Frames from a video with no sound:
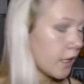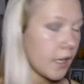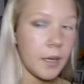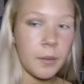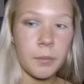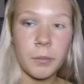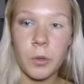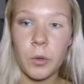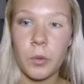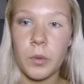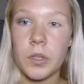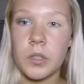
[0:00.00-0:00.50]

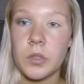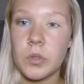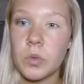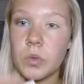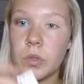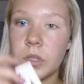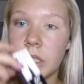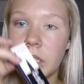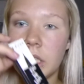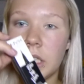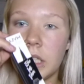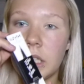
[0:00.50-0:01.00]
I'm going to
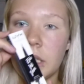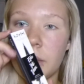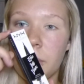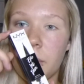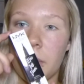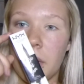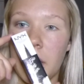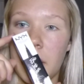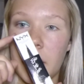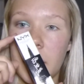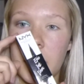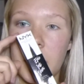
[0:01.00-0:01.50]
take
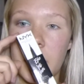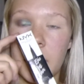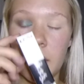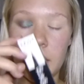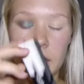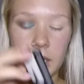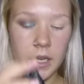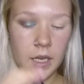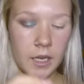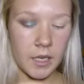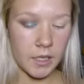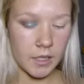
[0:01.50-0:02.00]
my
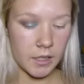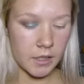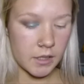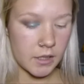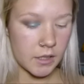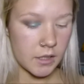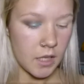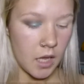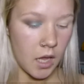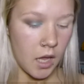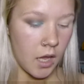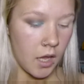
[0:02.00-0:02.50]

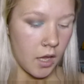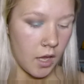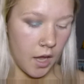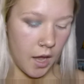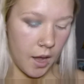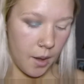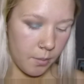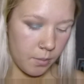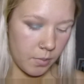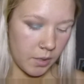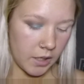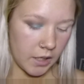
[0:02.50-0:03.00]
NYX
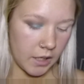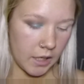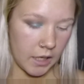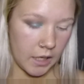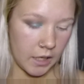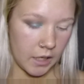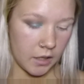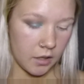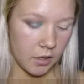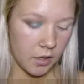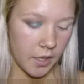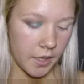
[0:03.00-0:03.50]
Epic
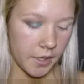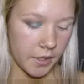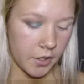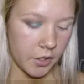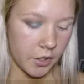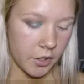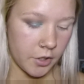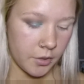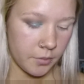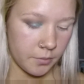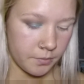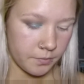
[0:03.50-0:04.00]
Ink
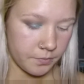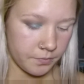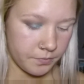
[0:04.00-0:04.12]
Liner.